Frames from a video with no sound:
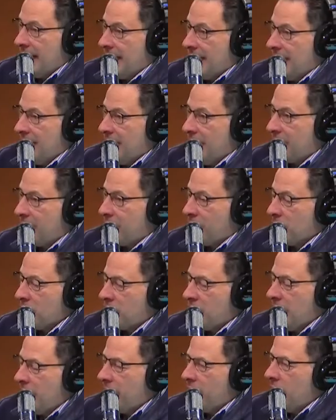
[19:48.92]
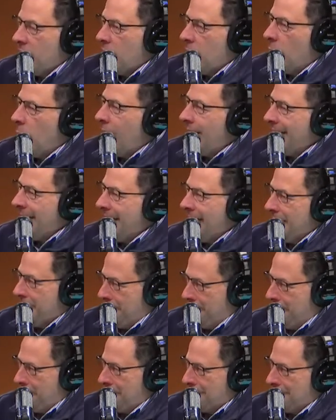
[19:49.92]
had in that first half. What
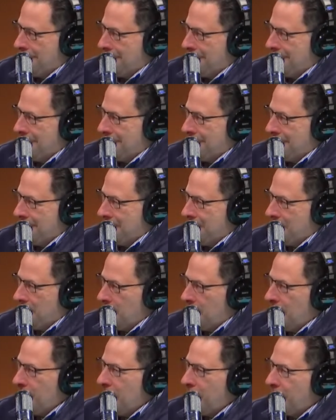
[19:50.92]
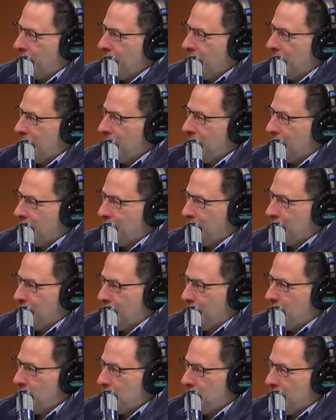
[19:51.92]
if they
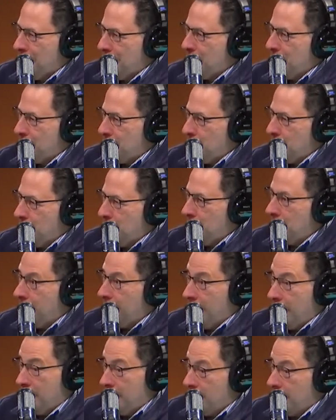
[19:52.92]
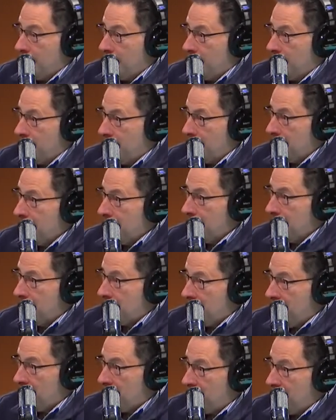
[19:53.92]
converted those into either
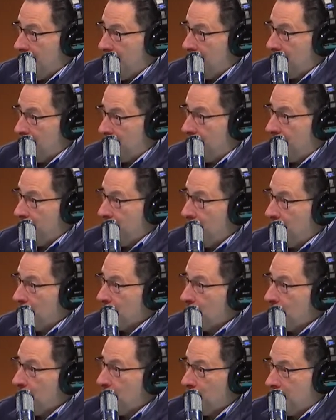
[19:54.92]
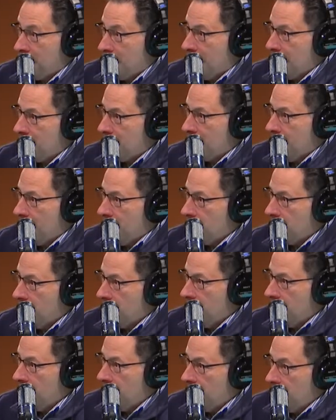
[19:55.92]
the field goals or the touchdowns?
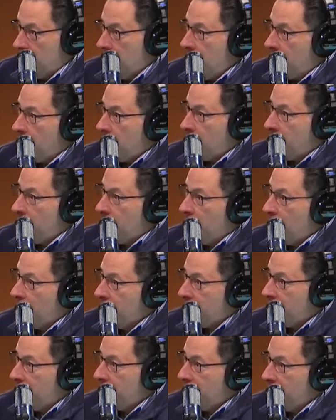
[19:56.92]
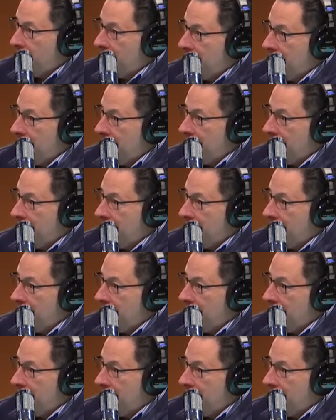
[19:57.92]
The number would have been over 50.